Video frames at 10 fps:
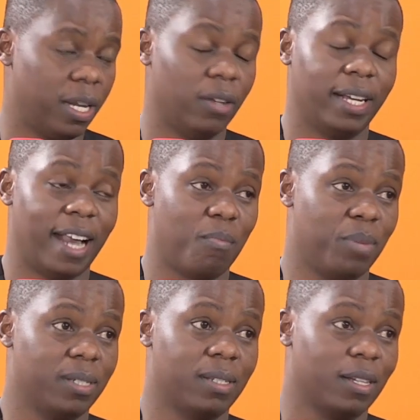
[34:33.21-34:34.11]
Now, the
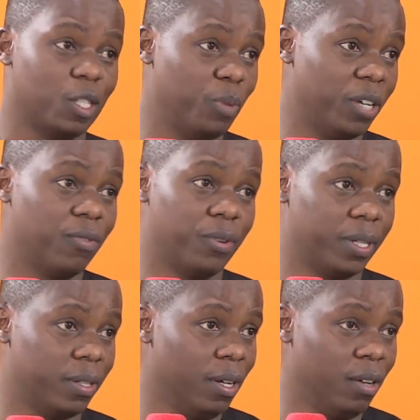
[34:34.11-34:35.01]
numbers speak for
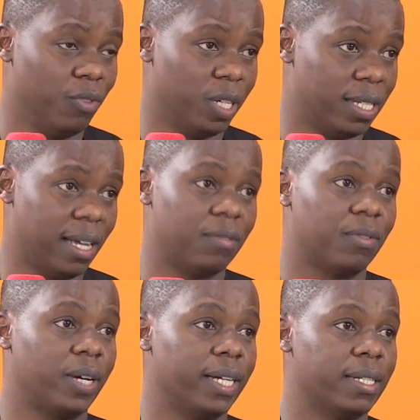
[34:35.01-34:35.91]

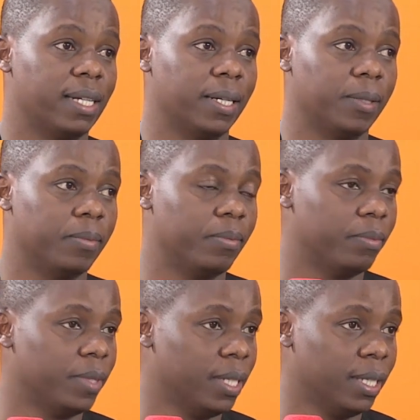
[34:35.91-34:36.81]
itself, right?
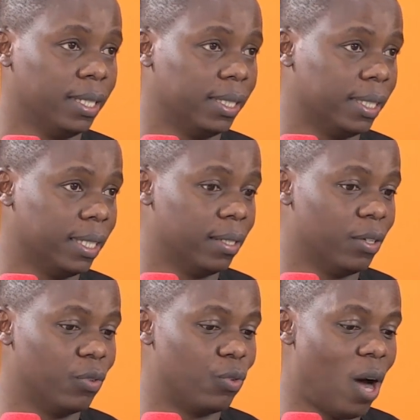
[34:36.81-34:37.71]

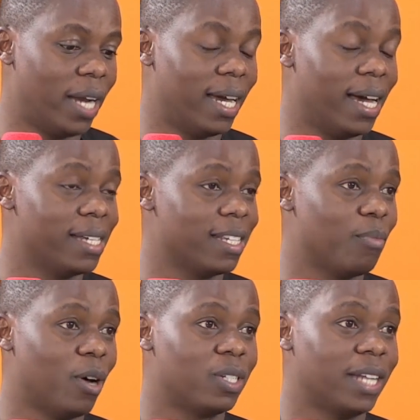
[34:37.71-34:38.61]
Rwanda is
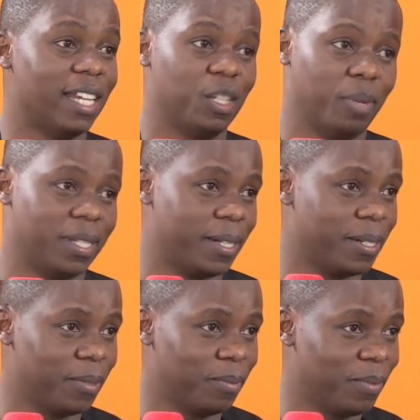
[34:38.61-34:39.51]
about
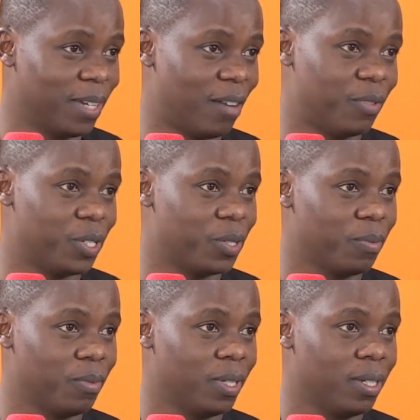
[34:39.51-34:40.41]
90% coverage.
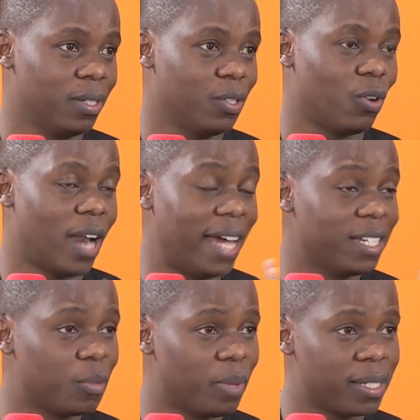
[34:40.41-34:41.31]
So
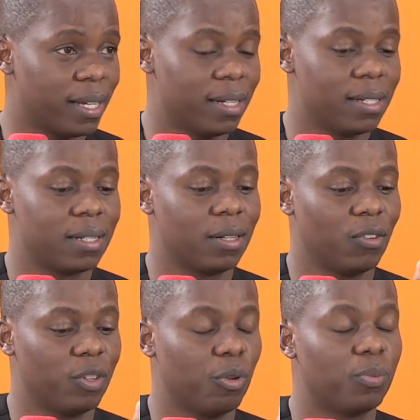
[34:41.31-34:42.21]
90%
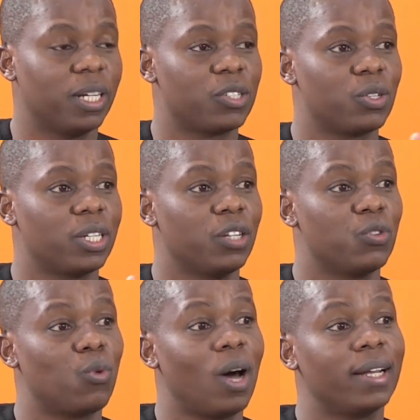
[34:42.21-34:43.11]
of the population in
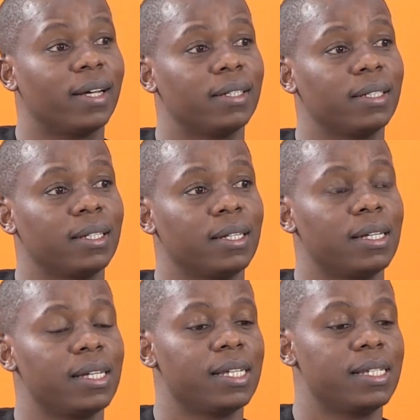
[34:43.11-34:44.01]
Rwanda
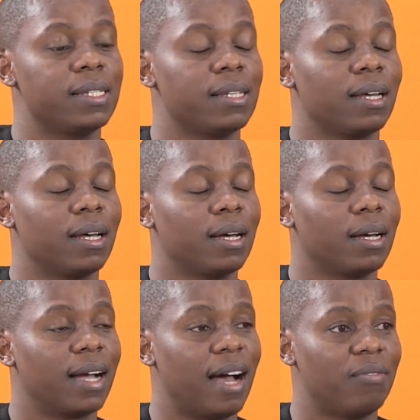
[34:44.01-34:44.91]
is
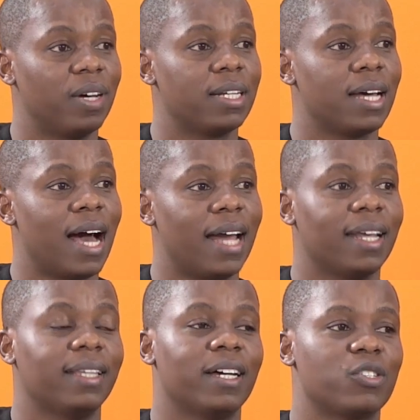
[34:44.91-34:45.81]
covered
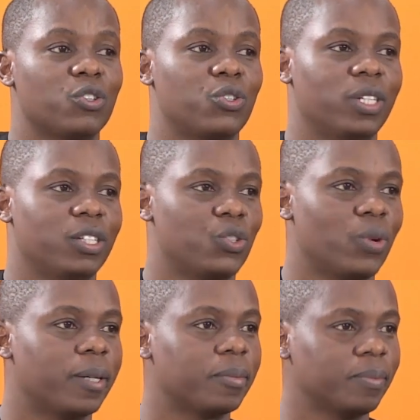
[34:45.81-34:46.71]
under their social insurance.